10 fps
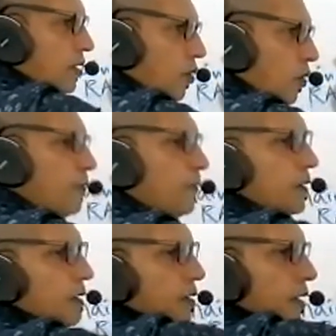
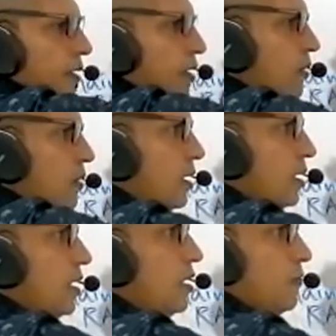often,
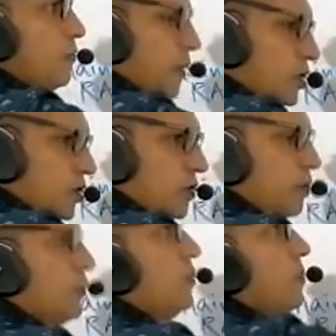regularly fetched from the